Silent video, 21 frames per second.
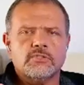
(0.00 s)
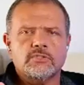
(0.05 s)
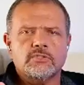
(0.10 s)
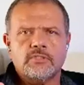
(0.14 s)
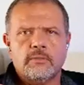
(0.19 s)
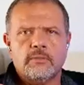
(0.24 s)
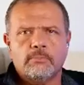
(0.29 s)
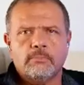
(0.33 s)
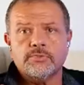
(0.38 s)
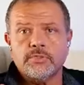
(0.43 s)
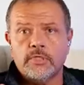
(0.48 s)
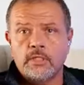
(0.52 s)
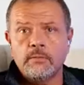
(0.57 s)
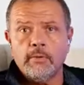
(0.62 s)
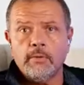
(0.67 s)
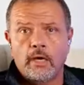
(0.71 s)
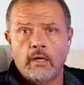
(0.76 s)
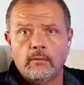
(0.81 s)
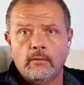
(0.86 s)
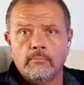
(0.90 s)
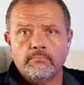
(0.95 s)
to someone's
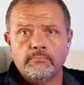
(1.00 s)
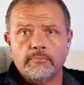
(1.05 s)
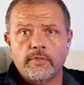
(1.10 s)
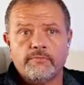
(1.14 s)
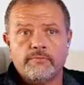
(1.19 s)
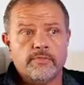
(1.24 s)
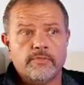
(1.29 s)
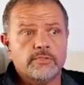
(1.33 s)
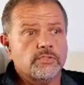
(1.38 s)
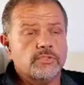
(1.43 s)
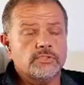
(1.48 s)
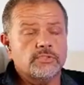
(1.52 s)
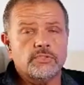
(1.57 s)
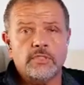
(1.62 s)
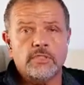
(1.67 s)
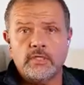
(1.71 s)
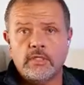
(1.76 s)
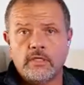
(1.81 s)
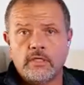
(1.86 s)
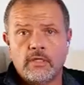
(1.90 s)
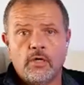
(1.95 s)
email, if it's a
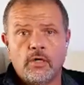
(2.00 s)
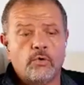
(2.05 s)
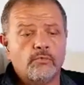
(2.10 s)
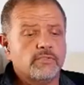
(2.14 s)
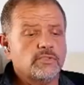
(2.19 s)
CEO,